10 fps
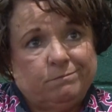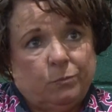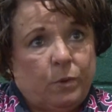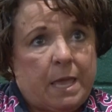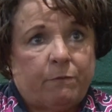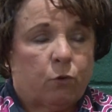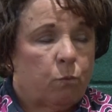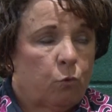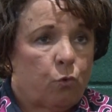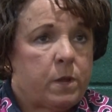we have a
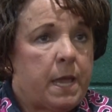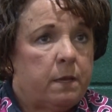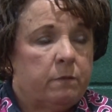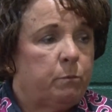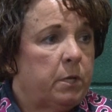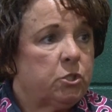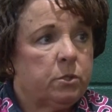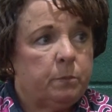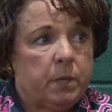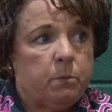creative bunch
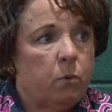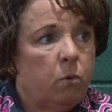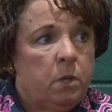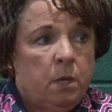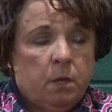of people